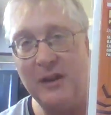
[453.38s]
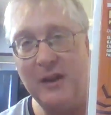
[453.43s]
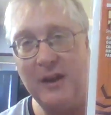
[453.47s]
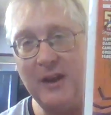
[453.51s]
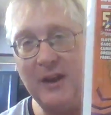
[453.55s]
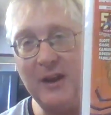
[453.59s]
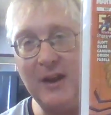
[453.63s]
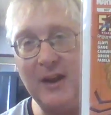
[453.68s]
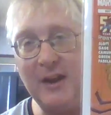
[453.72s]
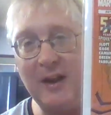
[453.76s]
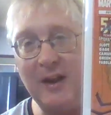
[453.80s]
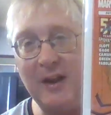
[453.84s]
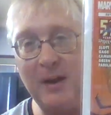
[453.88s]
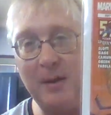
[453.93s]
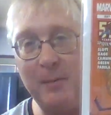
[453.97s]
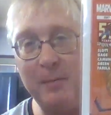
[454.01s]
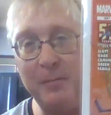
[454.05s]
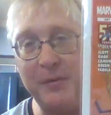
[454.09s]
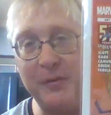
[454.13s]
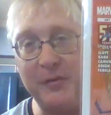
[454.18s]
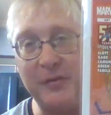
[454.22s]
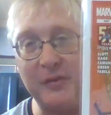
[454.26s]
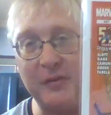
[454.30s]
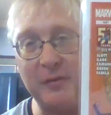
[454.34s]

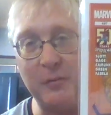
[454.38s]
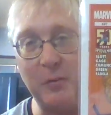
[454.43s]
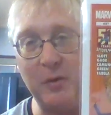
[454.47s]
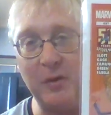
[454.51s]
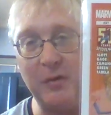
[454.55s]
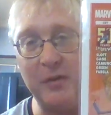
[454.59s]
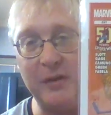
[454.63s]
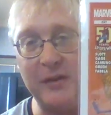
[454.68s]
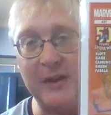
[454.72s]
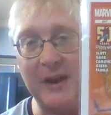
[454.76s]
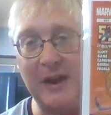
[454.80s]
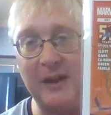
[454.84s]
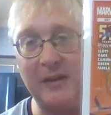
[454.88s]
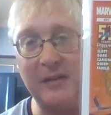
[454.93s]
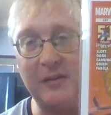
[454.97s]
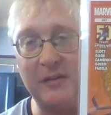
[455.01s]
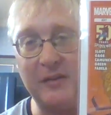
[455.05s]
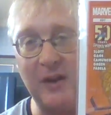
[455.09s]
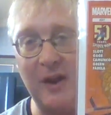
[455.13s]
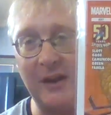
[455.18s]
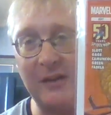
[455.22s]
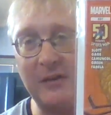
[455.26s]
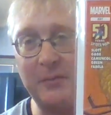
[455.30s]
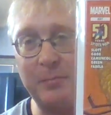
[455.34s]
This is one of the Dan
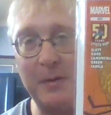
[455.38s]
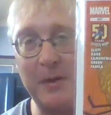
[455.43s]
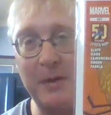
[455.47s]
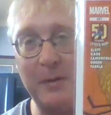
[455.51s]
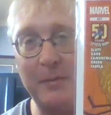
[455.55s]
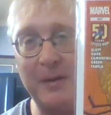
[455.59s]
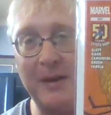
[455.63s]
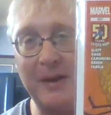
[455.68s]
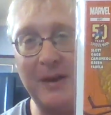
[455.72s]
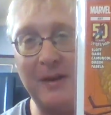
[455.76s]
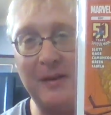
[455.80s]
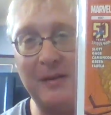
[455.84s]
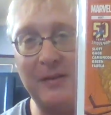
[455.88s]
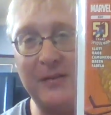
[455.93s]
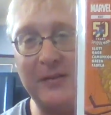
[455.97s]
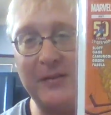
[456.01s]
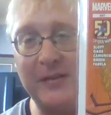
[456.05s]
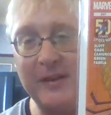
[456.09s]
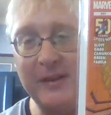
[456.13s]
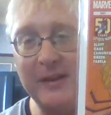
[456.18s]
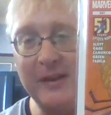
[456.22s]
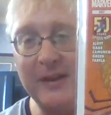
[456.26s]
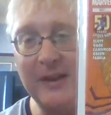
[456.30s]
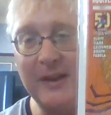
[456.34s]
Slott
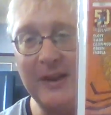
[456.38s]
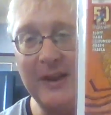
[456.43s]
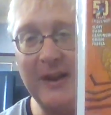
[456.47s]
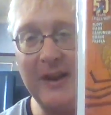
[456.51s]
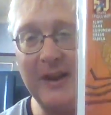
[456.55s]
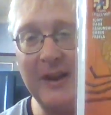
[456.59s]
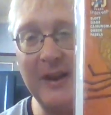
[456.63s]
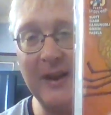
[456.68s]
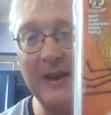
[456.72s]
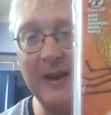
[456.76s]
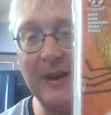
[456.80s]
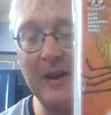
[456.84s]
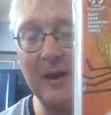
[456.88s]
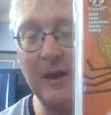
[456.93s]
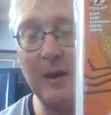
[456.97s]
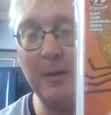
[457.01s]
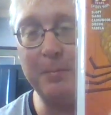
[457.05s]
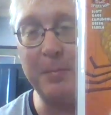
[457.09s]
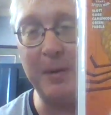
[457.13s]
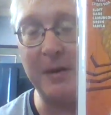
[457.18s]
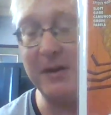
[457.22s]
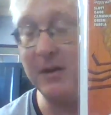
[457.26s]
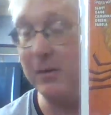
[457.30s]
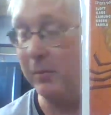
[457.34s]
Spider-Mans.
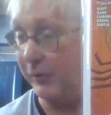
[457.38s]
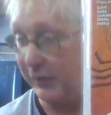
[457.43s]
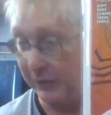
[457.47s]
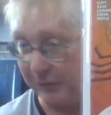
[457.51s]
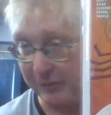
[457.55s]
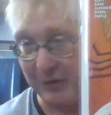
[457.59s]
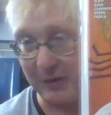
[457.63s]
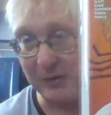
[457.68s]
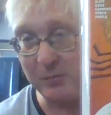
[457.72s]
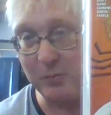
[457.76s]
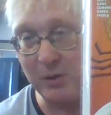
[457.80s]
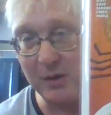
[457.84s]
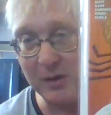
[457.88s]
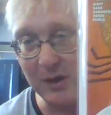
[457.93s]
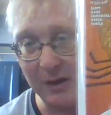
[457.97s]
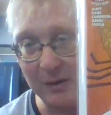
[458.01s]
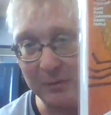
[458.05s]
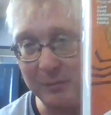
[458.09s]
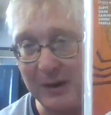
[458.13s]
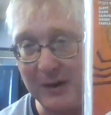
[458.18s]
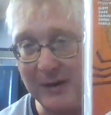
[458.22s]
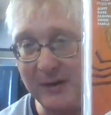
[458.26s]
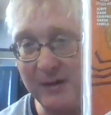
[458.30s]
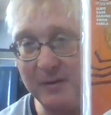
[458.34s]
But it was a fun one. I
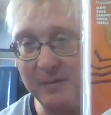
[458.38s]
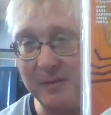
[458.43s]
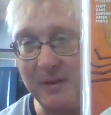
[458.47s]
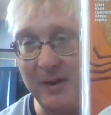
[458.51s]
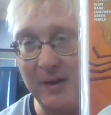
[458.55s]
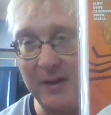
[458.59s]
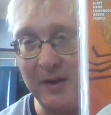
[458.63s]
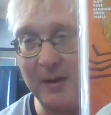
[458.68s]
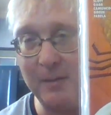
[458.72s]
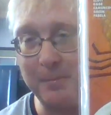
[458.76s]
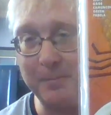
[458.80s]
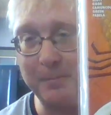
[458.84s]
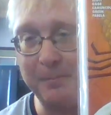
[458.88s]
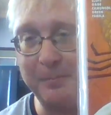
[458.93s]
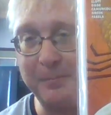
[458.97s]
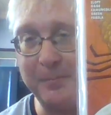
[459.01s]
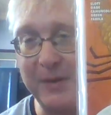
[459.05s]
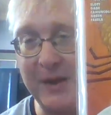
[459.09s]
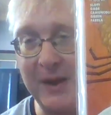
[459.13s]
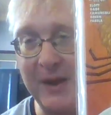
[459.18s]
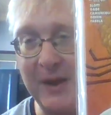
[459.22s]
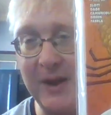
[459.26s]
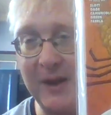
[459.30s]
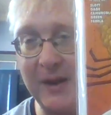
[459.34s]
read it.
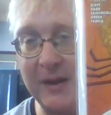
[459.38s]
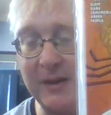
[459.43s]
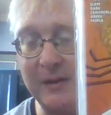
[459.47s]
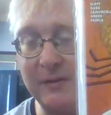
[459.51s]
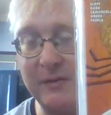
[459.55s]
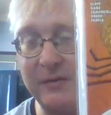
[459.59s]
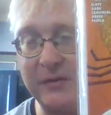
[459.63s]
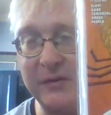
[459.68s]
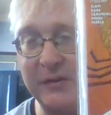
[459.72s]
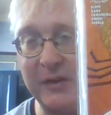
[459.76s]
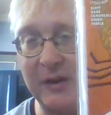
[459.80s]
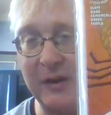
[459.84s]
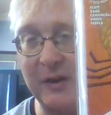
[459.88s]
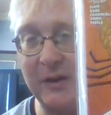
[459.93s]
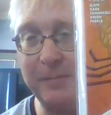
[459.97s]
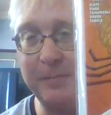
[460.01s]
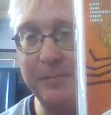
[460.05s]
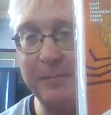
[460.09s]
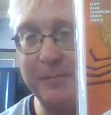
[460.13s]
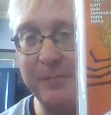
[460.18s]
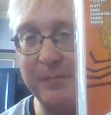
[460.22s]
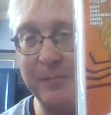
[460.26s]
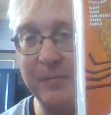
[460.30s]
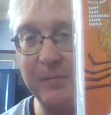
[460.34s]
And it's
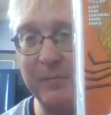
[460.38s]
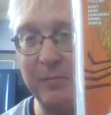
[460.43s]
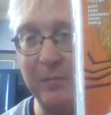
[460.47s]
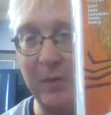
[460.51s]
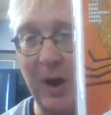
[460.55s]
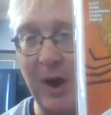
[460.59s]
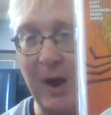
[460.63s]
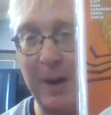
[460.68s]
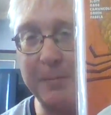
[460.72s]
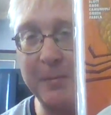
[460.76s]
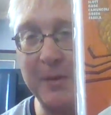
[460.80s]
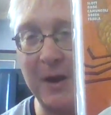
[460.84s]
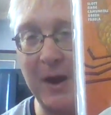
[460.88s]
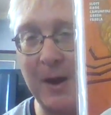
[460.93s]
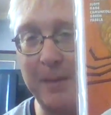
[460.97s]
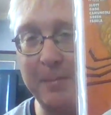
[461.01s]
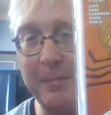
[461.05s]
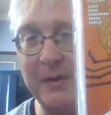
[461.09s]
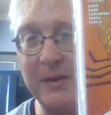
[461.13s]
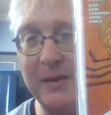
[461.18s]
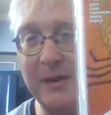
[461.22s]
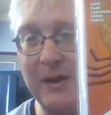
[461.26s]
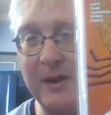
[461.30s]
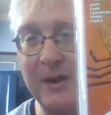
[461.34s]
the
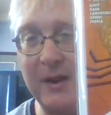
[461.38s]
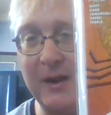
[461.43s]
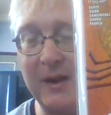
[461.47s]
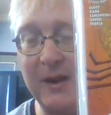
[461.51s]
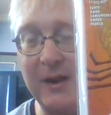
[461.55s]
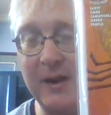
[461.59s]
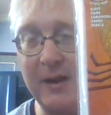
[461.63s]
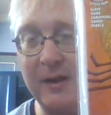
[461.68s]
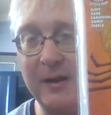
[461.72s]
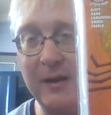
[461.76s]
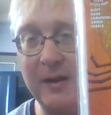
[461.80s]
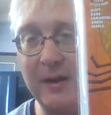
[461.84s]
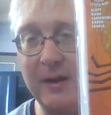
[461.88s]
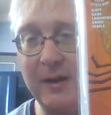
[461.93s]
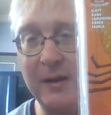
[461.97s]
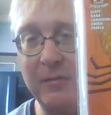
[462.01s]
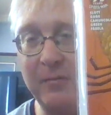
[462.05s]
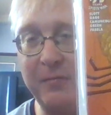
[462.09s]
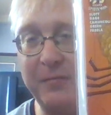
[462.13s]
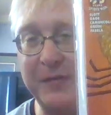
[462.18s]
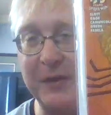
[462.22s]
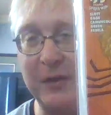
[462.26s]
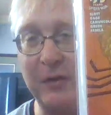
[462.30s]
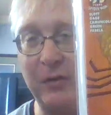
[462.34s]
Hobgoblin. And
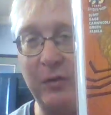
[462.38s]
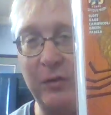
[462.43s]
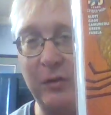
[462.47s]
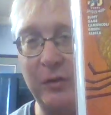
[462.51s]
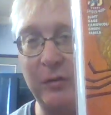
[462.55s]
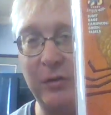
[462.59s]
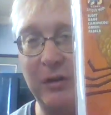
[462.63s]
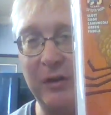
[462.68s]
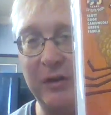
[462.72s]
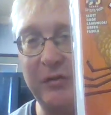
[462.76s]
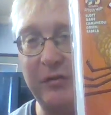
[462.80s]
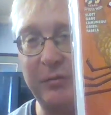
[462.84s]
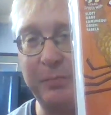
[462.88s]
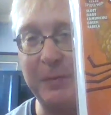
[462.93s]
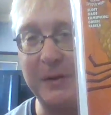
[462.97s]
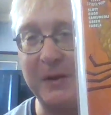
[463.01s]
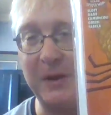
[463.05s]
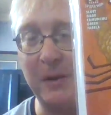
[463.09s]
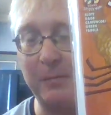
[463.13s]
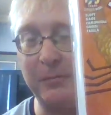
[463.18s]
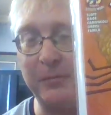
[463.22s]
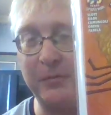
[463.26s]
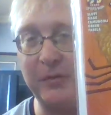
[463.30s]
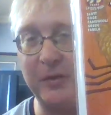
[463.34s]
Phil Urich
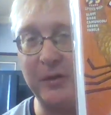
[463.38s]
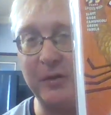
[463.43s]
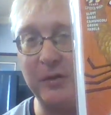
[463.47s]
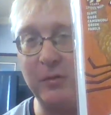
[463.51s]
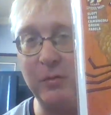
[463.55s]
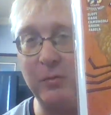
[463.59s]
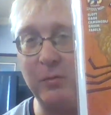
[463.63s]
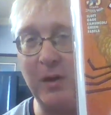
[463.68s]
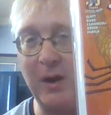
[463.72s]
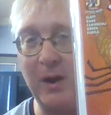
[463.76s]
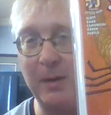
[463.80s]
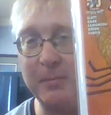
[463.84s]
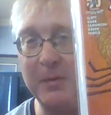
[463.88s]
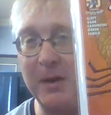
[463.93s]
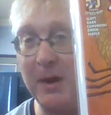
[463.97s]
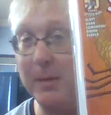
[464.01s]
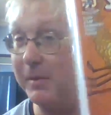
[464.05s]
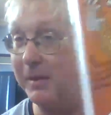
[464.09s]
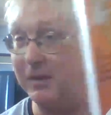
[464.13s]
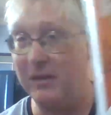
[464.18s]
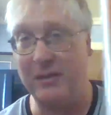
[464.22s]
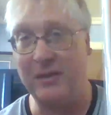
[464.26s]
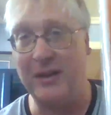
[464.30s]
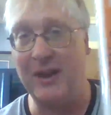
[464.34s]
becomes the new
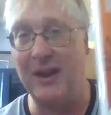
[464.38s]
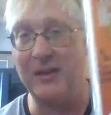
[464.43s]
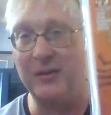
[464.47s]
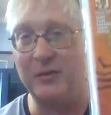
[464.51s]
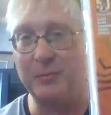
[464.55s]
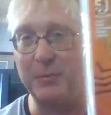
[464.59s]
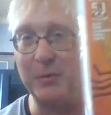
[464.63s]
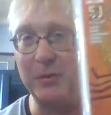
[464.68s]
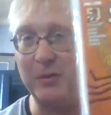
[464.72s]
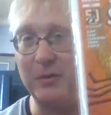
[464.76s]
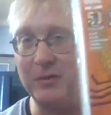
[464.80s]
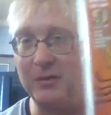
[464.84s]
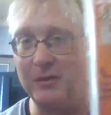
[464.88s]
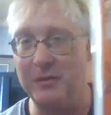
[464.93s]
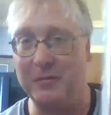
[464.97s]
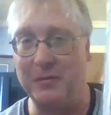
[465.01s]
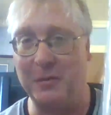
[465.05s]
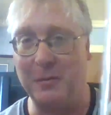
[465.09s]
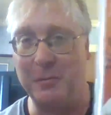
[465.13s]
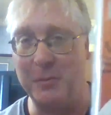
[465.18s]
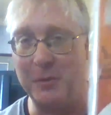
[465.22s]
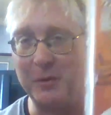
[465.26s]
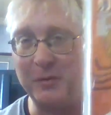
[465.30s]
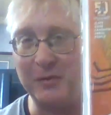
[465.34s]
Hobgoblin. Again, spoiler alert
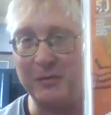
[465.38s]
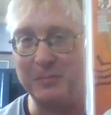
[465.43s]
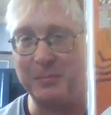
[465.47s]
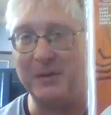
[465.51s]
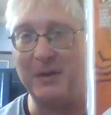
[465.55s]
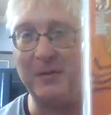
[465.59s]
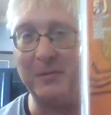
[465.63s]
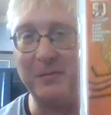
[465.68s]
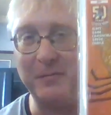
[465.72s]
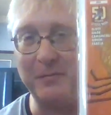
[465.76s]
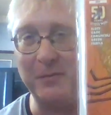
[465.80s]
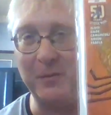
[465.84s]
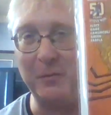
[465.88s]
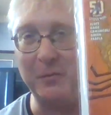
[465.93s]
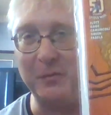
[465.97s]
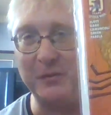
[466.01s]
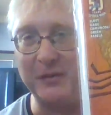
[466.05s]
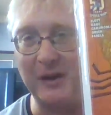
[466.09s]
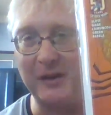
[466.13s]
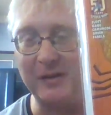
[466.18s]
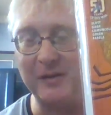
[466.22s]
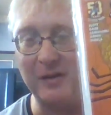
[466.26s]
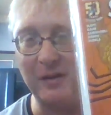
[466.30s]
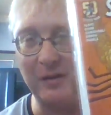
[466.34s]
for a book that's been out for over
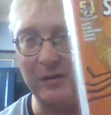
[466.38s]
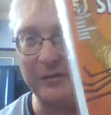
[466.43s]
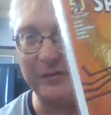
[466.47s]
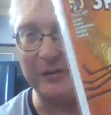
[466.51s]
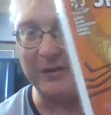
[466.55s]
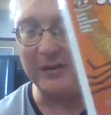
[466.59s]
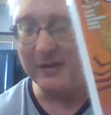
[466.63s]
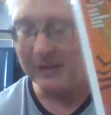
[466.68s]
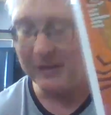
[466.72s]
10 years.